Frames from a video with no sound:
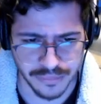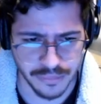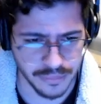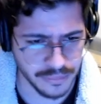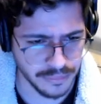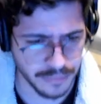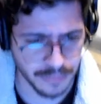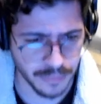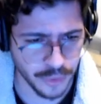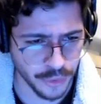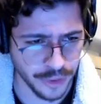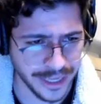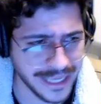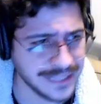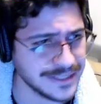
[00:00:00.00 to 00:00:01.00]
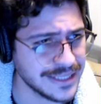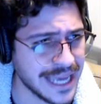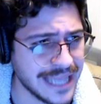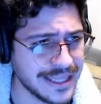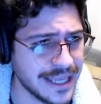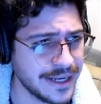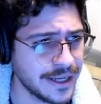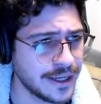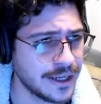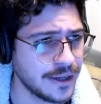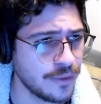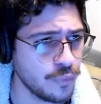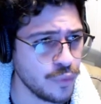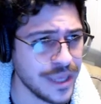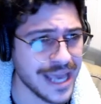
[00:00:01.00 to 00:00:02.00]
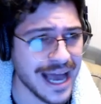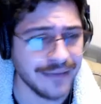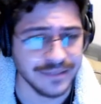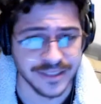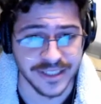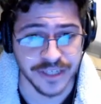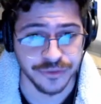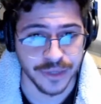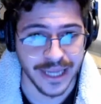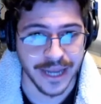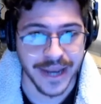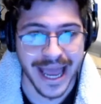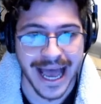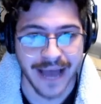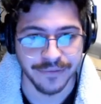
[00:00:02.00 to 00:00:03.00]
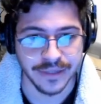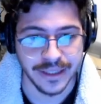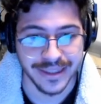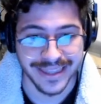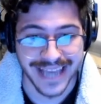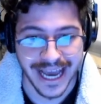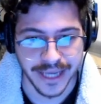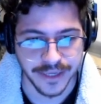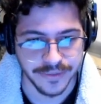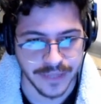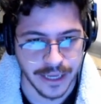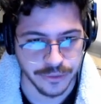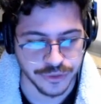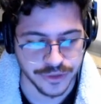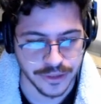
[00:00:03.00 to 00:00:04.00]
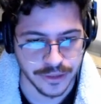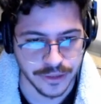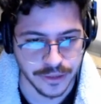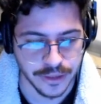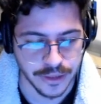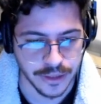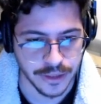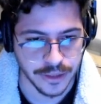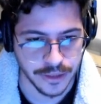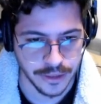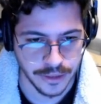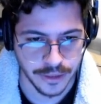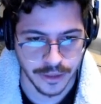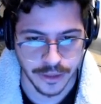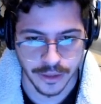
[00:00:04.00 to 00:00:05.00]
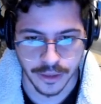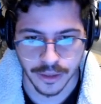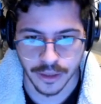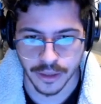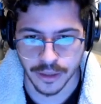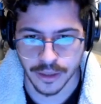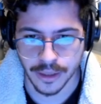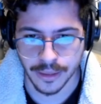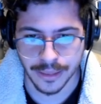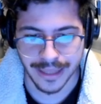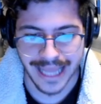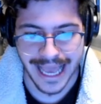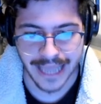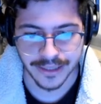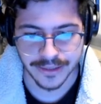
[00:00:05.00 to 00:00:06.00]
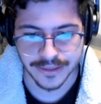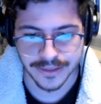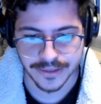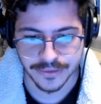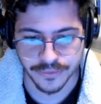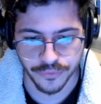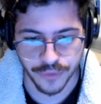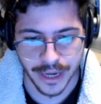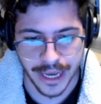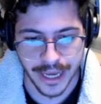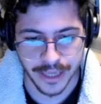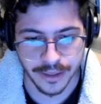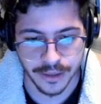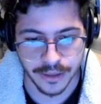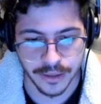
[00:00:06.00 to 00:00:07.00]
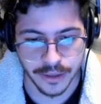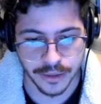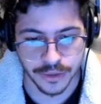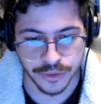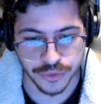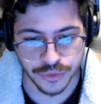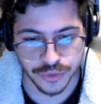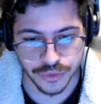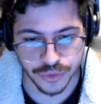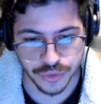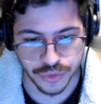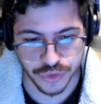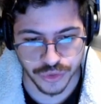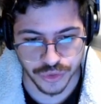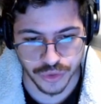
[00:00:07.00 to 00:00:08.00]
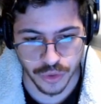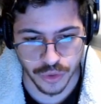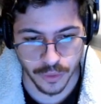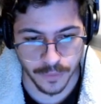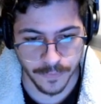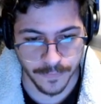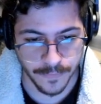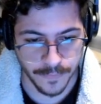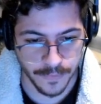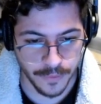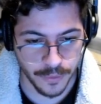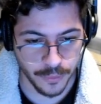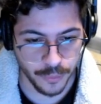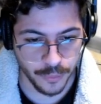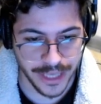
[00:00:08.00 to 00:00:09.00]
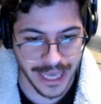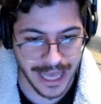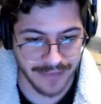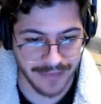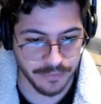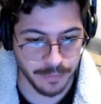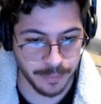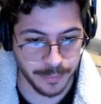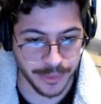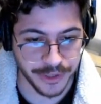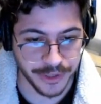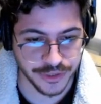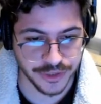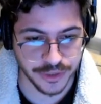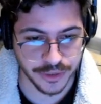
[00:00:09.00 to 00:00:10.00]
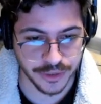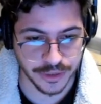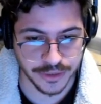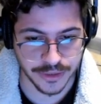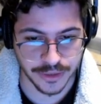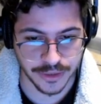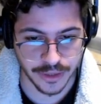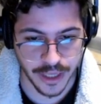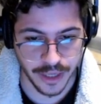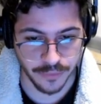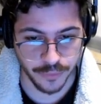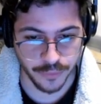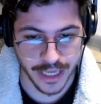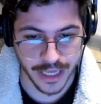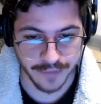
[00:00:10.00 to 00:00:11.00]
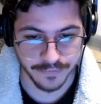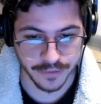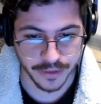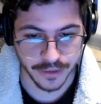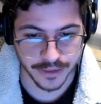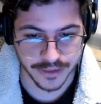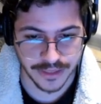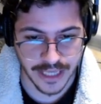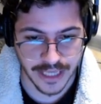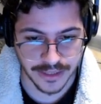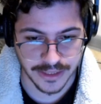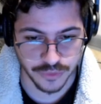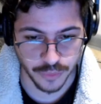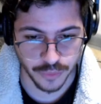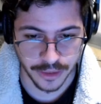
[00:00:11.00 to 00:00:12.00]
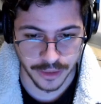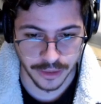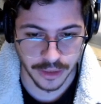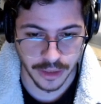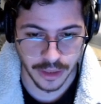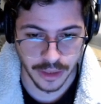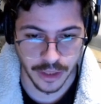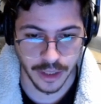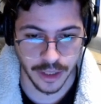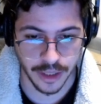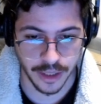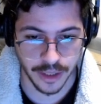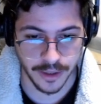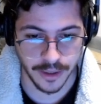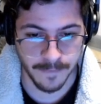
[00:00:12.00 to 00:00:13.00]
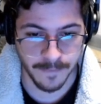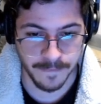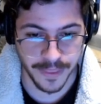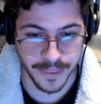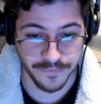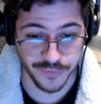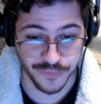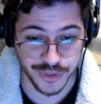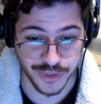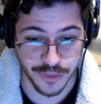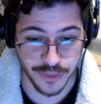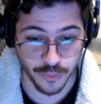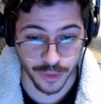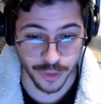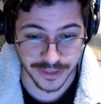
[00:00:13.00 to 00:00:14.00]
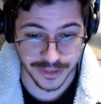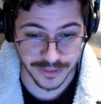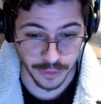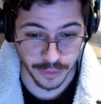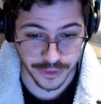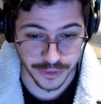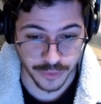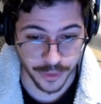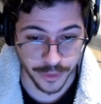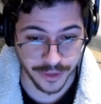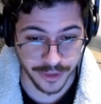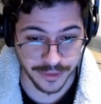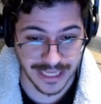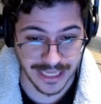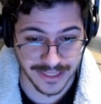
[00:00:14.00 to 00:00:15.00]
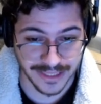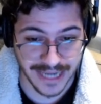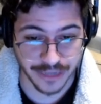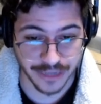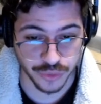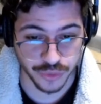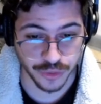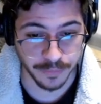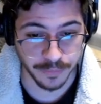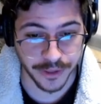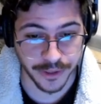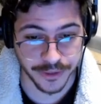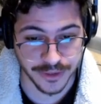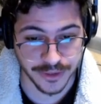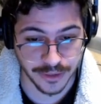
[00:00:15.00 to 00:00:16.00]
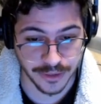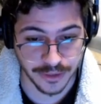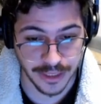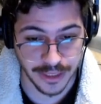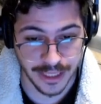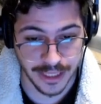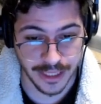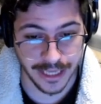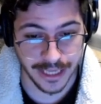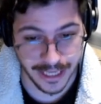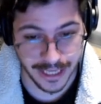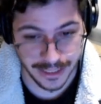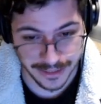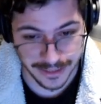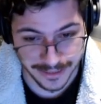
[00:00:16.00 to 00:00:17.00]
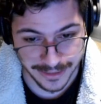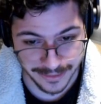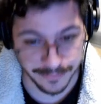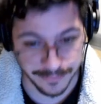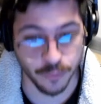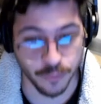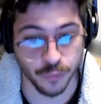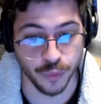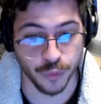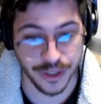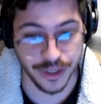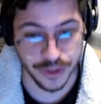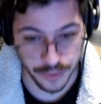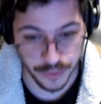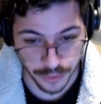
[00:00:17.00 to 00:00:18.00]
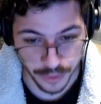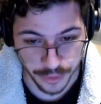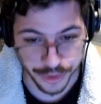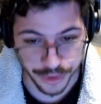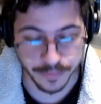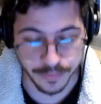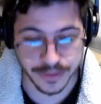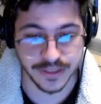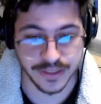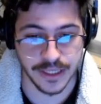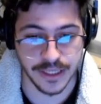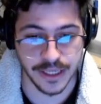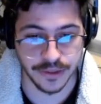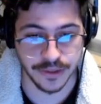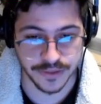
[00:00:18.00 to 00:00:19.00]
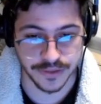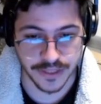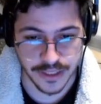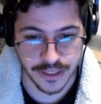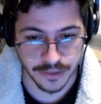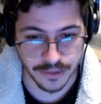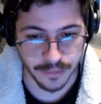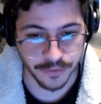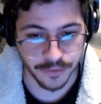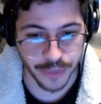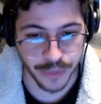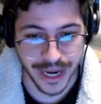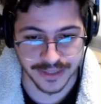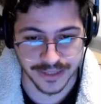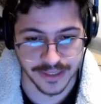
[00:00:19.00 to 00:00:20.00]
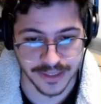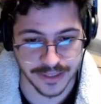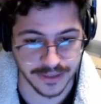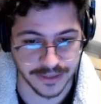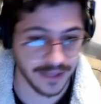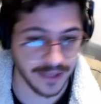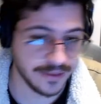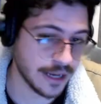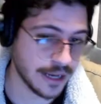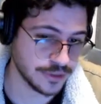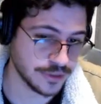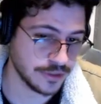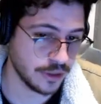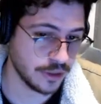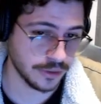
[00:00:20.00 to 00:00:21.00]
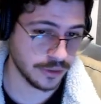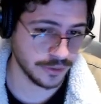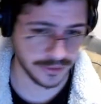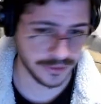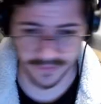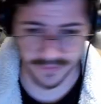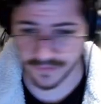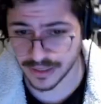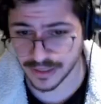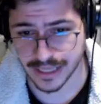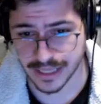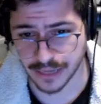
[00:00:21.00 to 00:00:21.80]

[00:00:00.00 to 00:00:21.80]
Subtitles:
more or less, and then we have the Decentraland having 90,000 lands, right? So we have parcels and we have states as well. If you see one small square, that's an actual parcel. And when you go in OpenSea and you see some of the prices, $10,000, $15,000,